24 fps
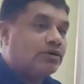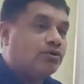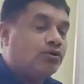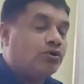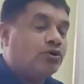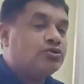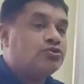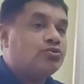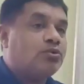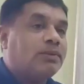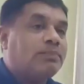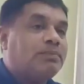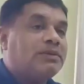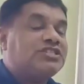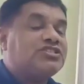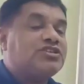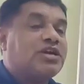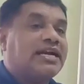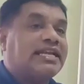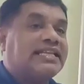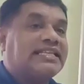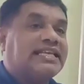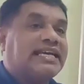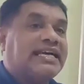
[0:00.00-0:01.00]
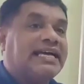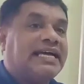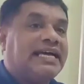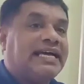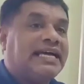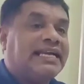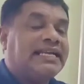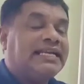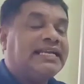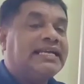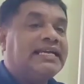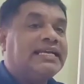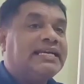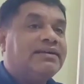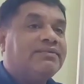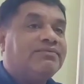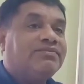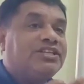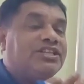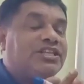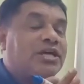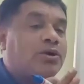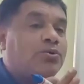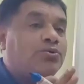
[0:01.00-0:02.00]
goes one place to another
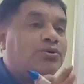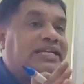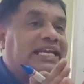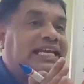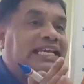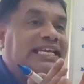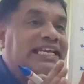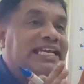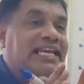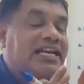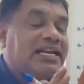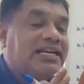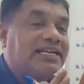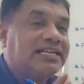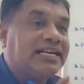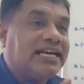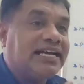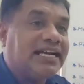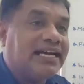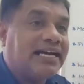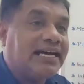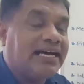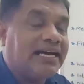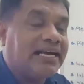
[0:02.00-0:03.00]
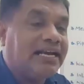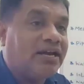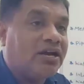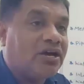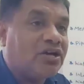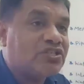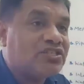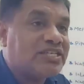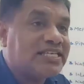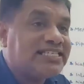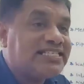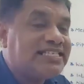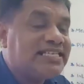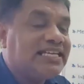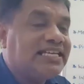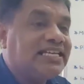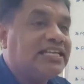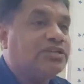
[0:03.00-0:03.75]
without any losses.